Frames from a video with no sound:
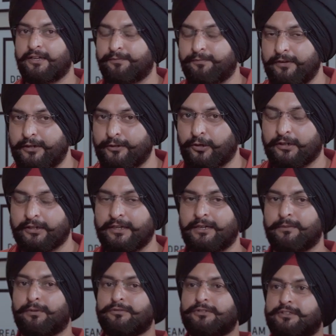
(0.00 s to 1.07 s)
say if we are
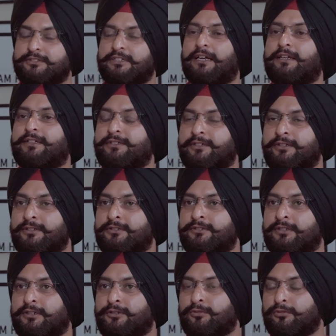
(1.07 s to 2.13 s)
talking about the
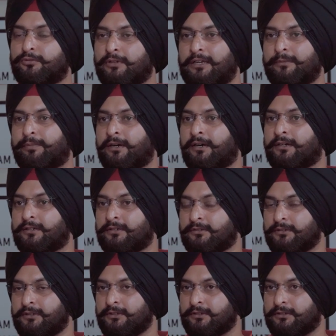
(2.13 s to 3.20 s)
challenges to develop a
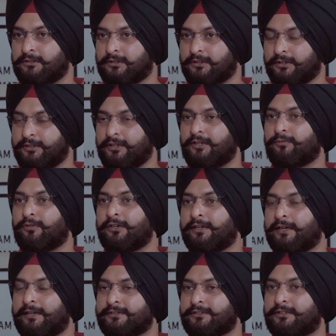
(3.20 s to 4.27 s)
real
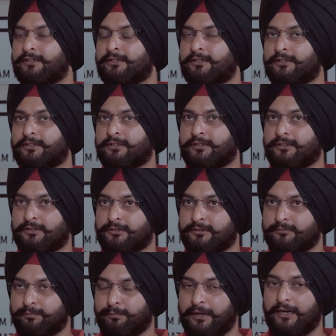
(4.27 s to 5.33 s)
world asset
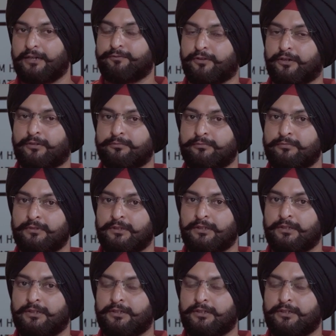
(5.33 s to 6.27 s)
platform,